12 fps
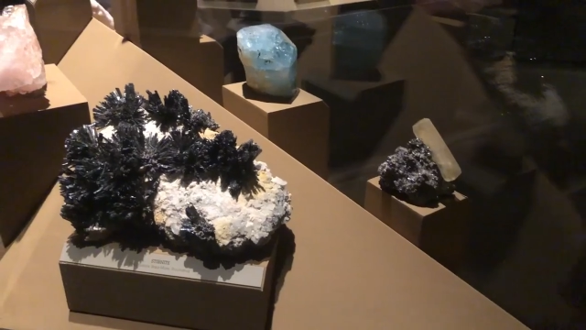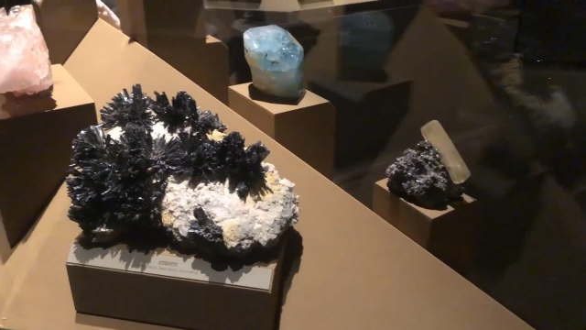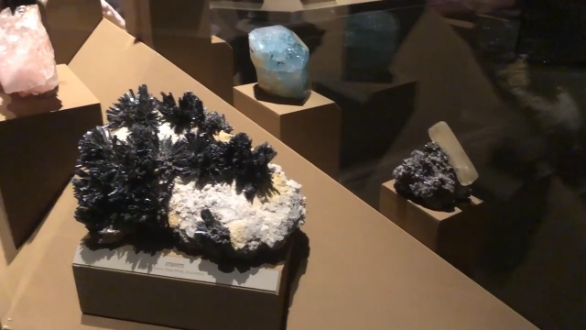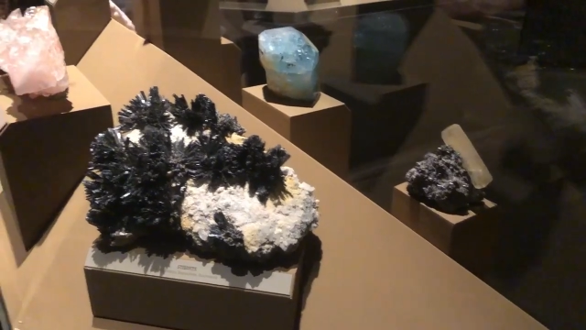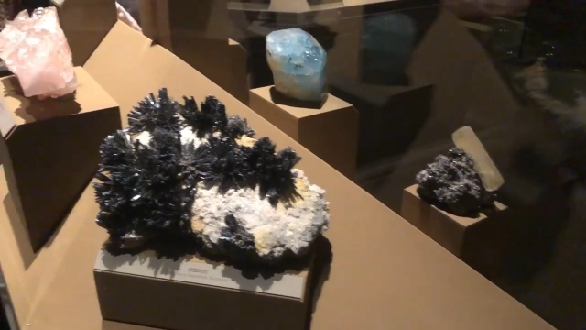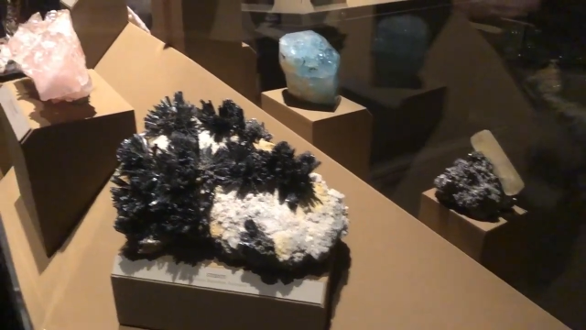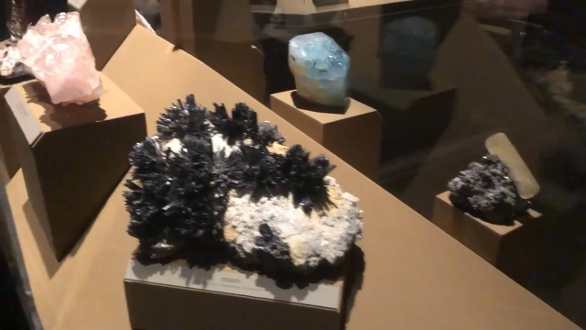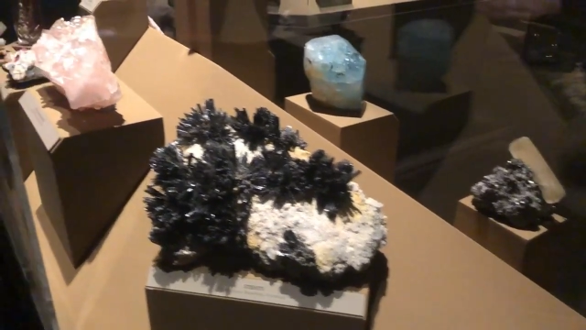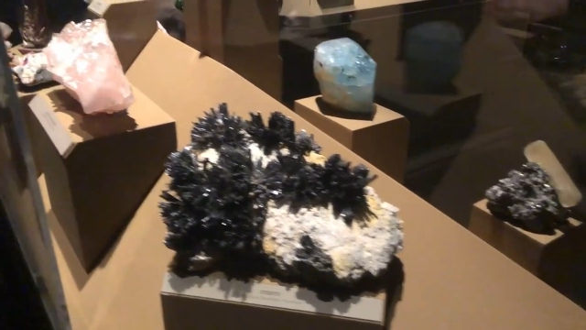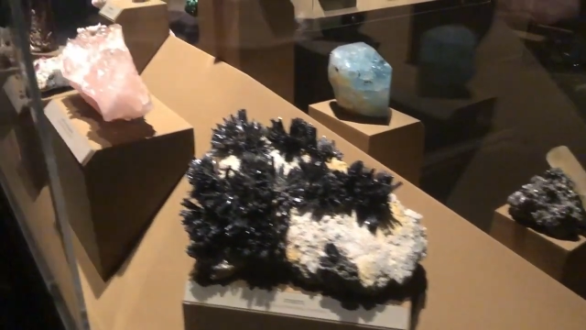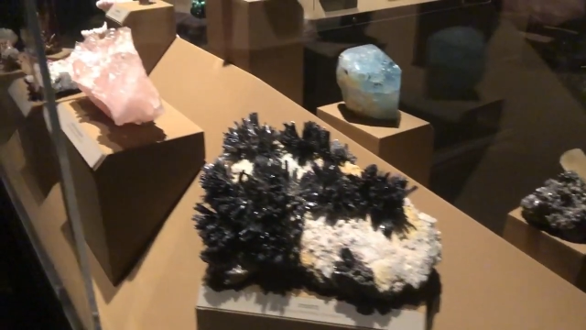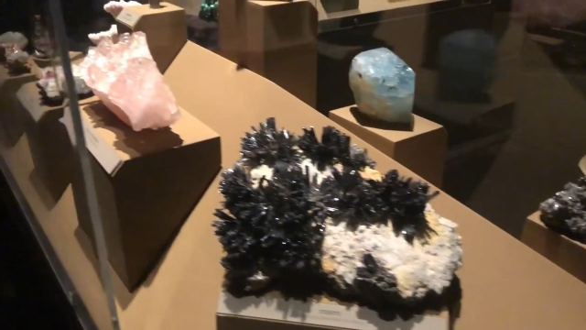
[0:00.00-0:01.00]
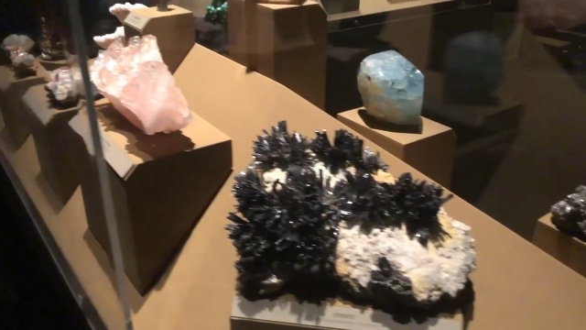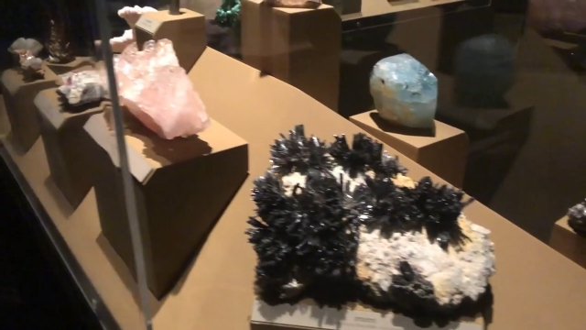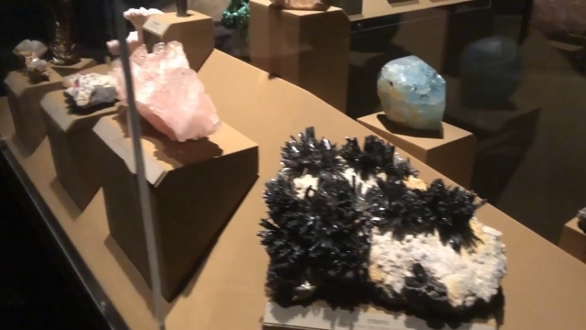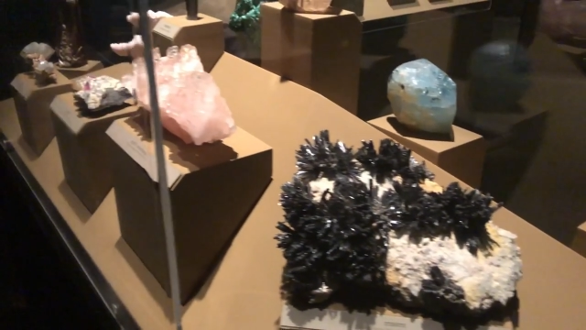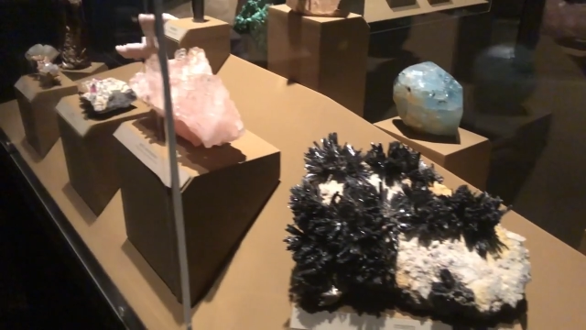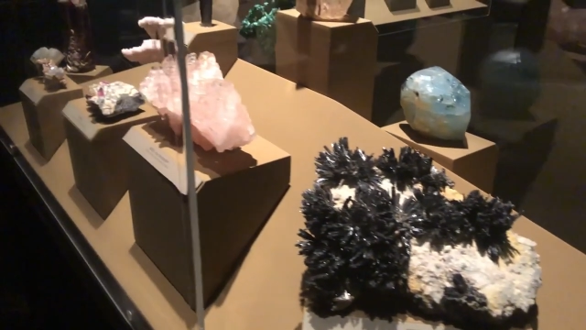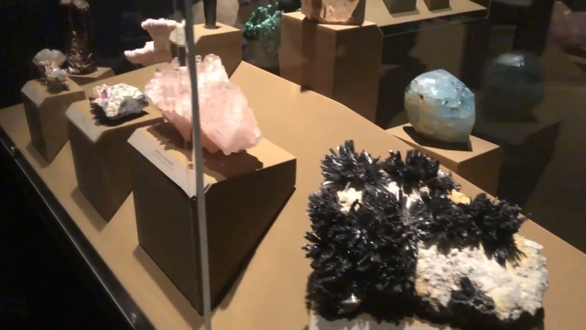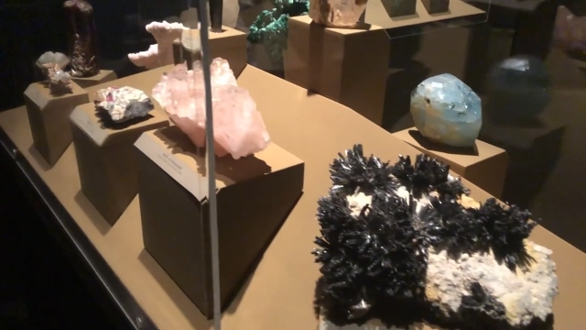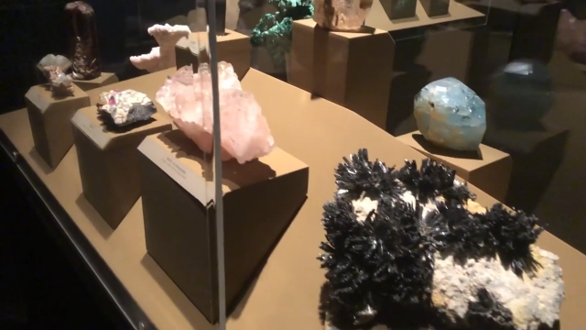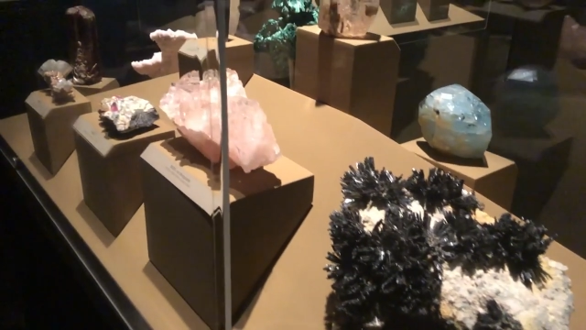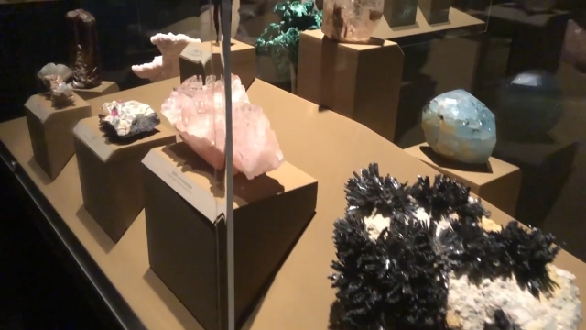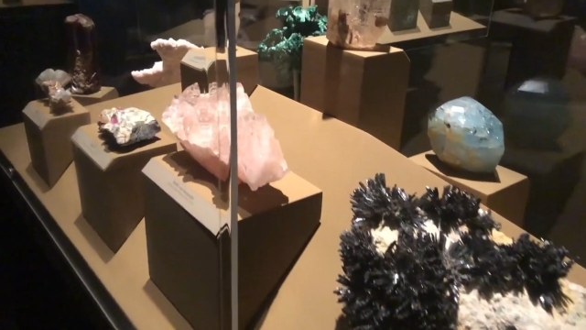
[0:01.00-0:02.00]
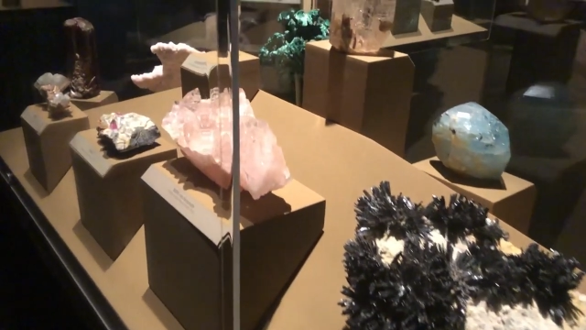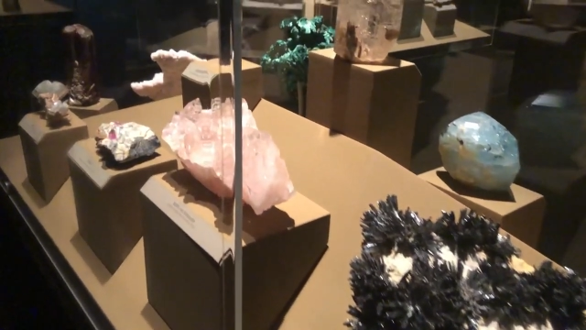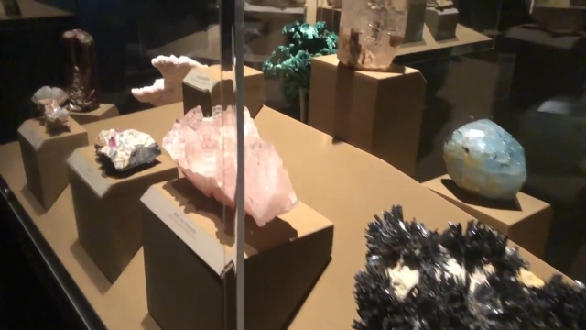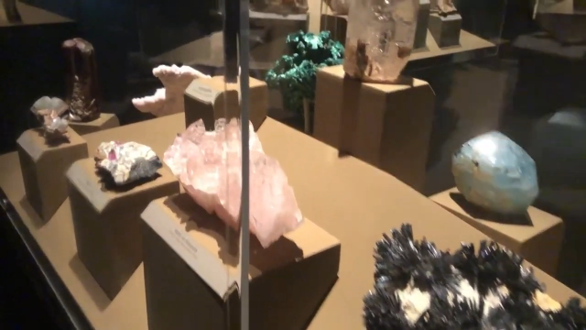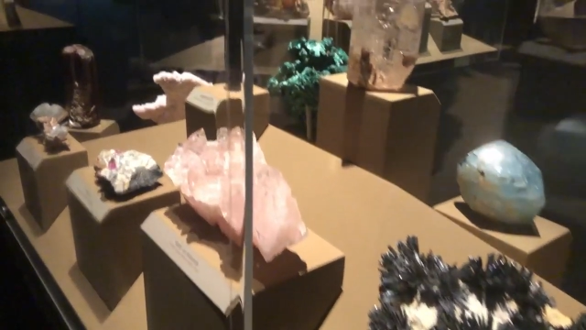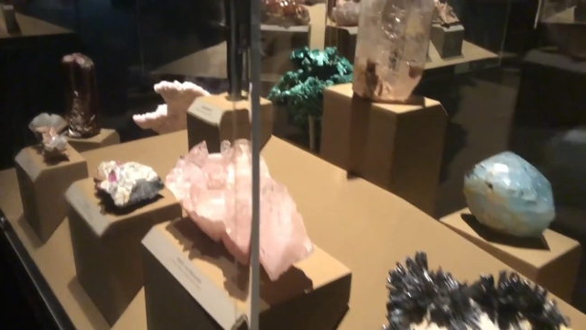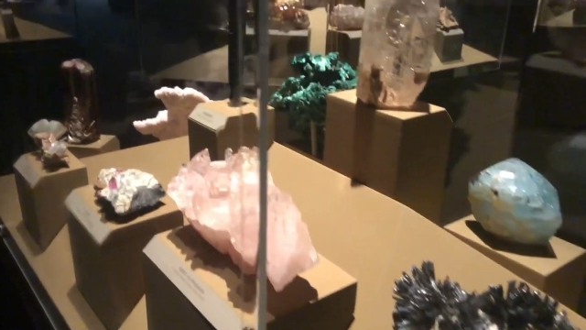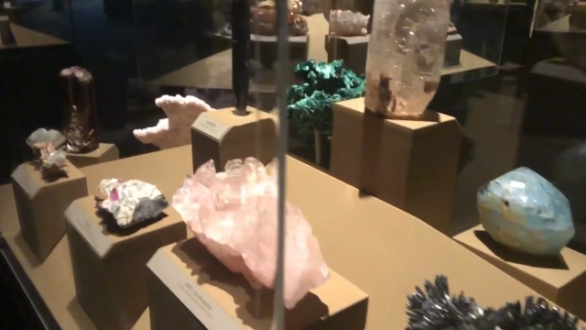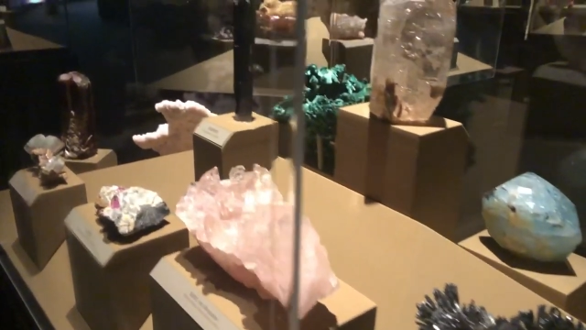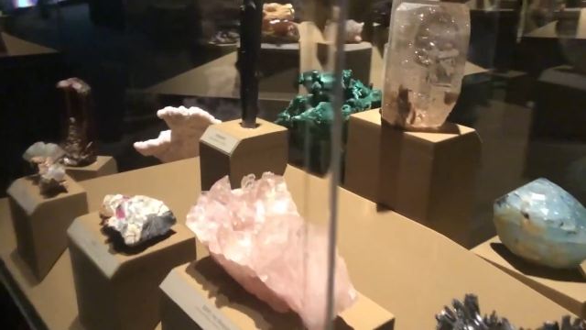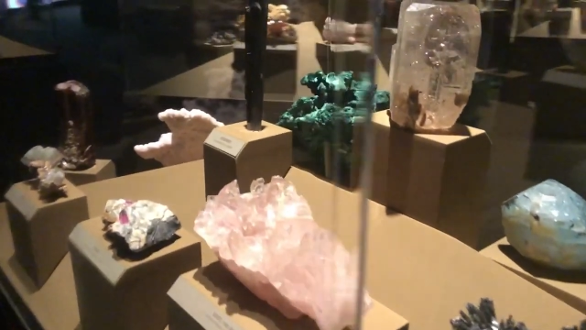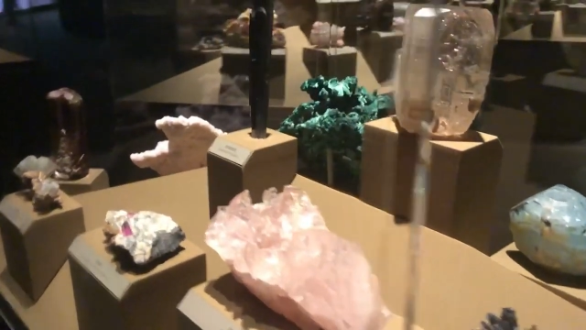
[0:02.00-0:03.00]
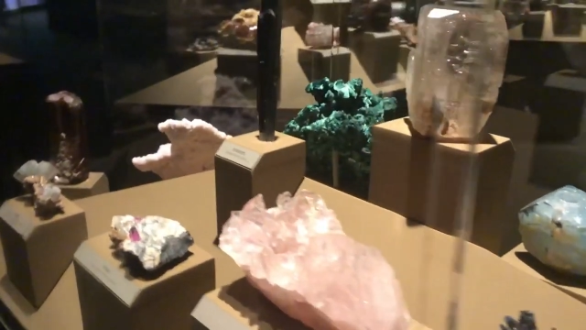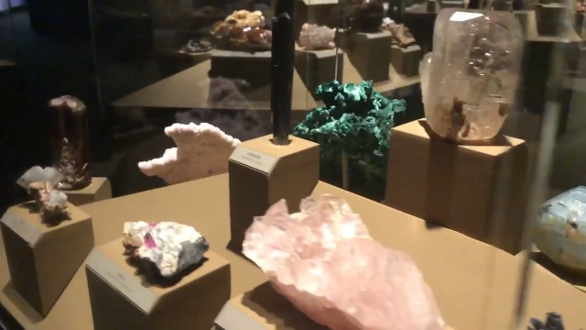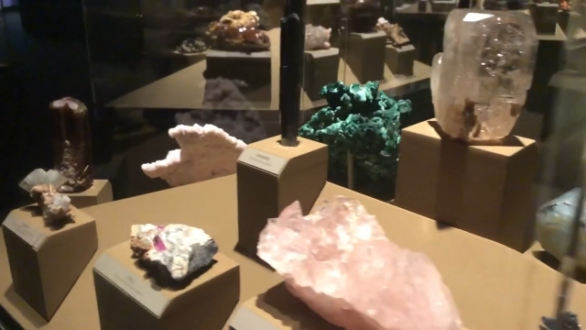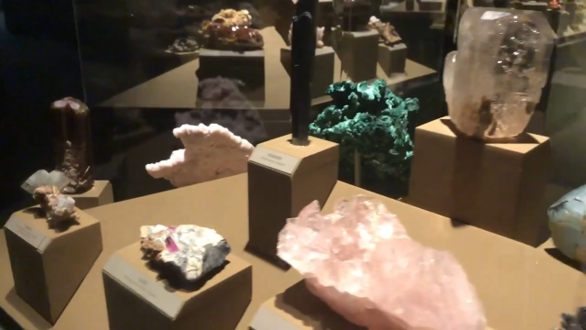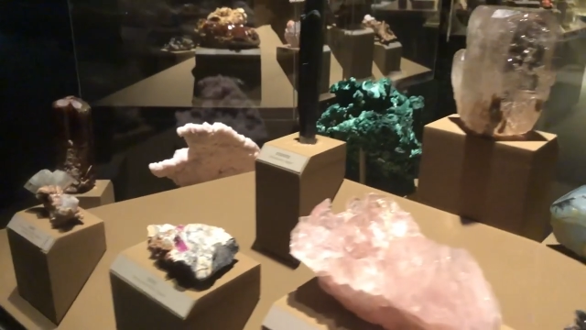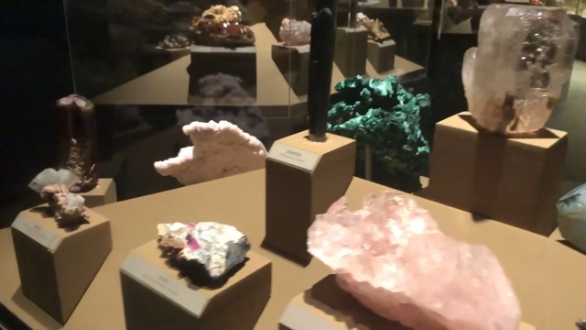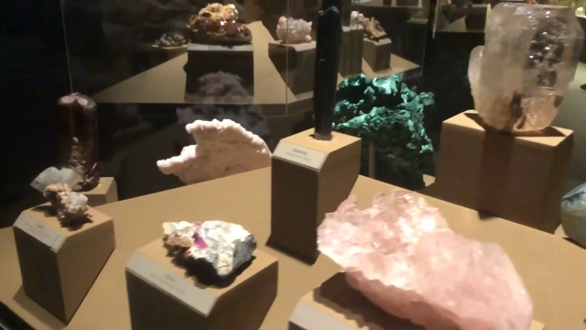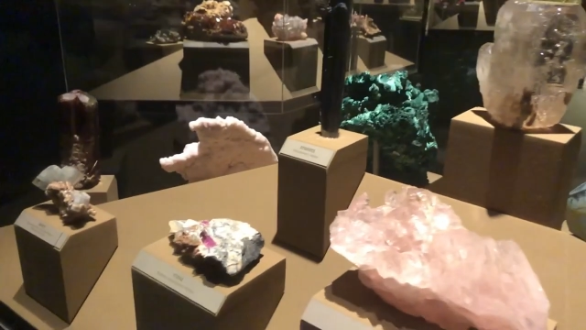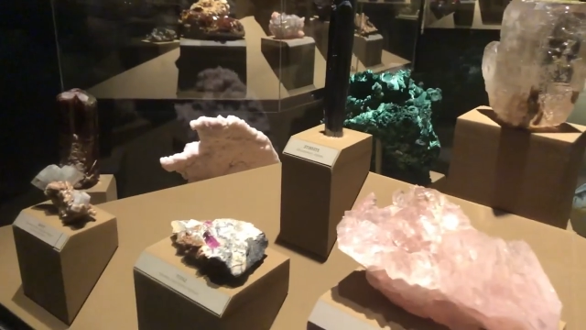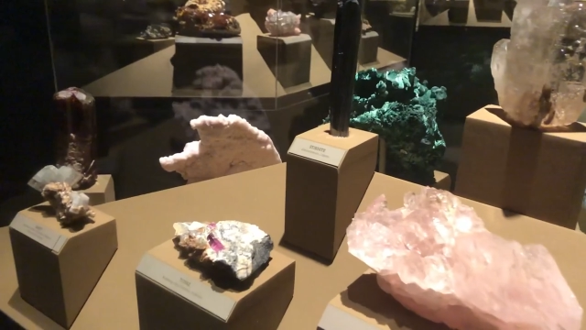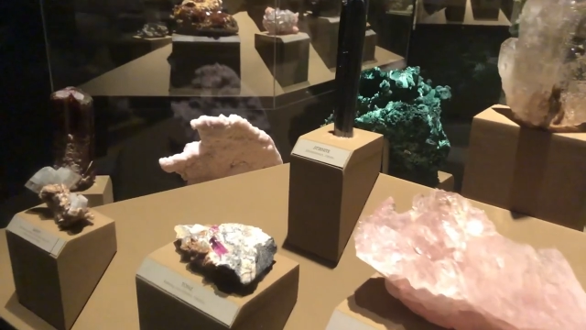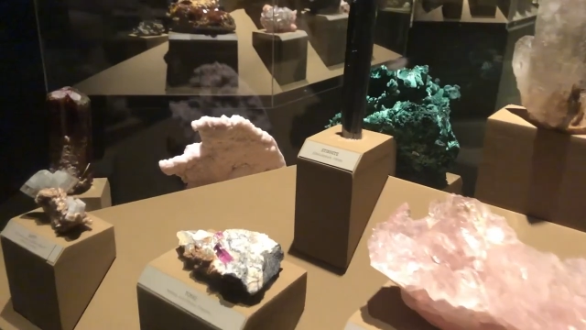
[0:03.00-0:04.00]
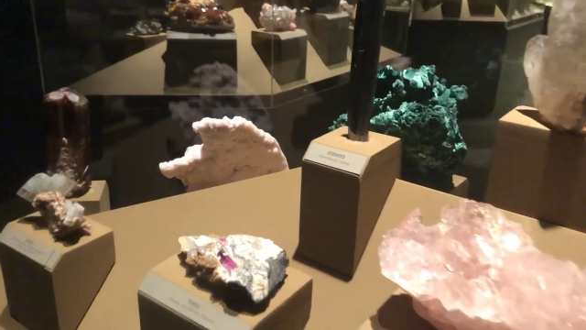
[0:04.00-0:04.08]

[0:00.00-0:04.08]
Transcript: [unreadable: no face in view]